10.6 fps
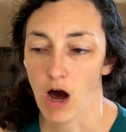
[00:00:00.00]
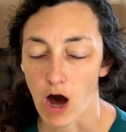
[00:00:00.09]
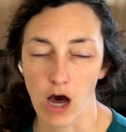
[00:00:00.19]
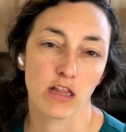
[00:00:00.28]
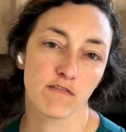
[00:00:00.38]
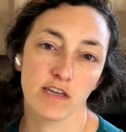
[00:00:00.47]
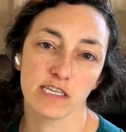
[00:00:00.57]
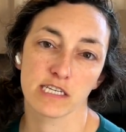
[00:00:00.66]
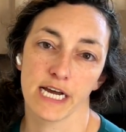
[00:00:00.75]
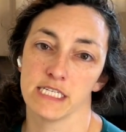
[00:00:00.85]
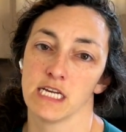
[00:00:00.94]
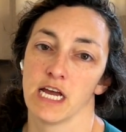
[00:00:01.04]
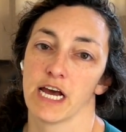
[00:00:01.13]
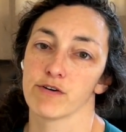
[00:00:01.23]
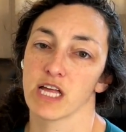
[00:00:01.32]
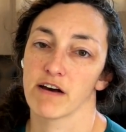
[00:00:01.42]
All of these guys
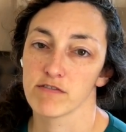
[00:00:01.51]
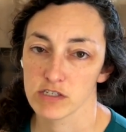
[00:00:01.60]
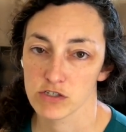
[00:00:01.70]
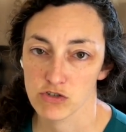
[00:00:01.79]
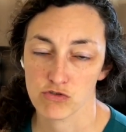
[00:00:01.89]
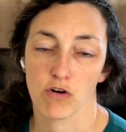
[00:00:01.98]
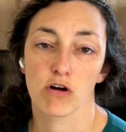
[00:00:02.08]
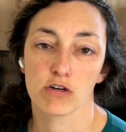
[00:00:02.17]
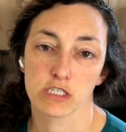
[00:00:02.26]
will have strong